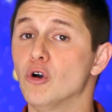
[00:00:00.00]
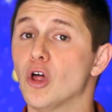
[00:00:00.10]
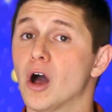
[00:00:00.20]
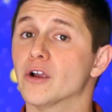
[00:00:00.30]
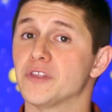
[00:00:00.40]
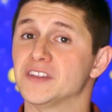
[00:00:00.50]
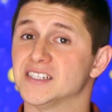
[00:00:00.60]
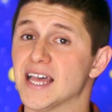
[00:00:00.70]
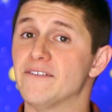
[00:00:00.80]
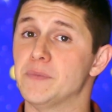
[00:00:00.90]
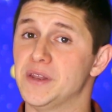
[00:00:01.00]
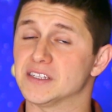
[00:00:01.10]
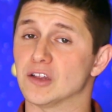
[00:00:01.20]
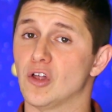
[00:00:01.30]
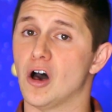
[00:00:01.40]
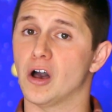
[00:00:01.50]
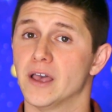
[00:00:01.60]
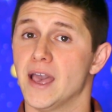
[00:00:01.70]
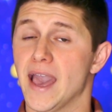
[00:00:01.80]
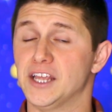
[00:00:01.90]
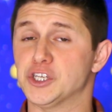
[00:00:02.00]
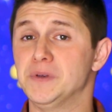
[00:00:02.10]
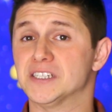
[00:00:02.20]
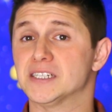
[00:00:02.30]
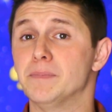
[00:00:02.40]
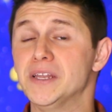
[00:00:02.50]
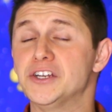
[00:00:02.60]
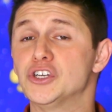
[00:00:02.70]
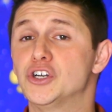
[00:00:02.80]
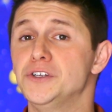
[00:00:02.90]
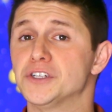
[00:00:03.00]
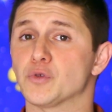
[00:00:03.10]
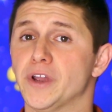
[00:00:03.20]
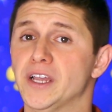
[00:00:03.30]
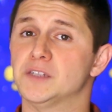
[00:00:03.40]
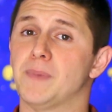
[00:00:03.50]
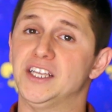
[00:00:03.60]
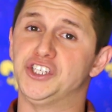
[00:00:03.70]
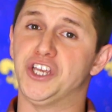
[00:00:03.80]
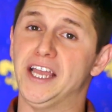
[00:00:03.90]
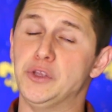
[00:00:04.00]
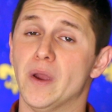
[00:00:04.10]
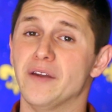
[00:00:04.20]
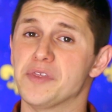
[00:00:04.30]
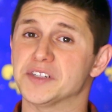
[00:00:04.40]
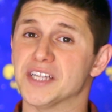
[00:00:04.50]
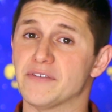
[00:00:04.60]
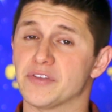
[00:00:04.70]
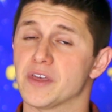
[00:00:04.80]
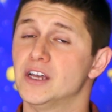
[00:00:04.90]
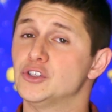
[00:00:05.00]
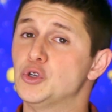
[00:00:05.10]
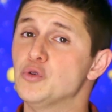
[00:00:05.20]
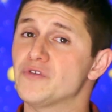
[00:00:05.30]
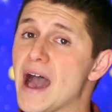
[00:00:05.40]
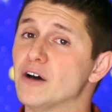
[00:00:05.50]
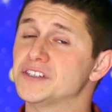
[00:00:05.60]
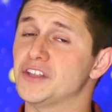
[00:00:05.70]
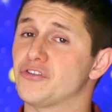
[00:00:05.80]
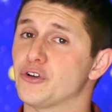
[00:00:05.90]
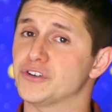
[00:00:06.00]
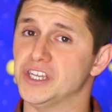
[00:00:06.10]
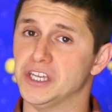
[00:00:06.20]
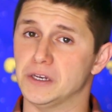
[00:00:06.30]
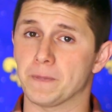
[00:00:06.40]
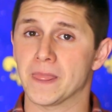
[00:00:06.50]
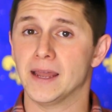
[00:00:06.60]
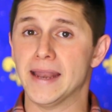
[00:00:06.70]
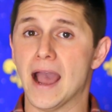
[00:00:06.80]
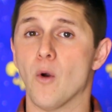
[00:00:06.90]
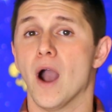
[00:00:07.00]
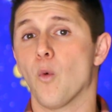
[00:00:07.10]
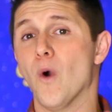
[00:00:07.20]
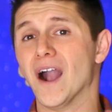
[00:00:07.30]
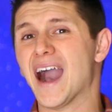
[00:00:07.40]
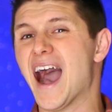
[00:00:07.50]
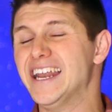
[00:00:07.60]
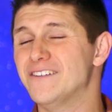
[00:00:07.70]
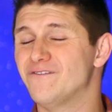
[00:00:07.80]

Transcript: longer than 7 minutes long, and it should be submitted to Goodness Reigns by January the 7th, 2013. Now, what kind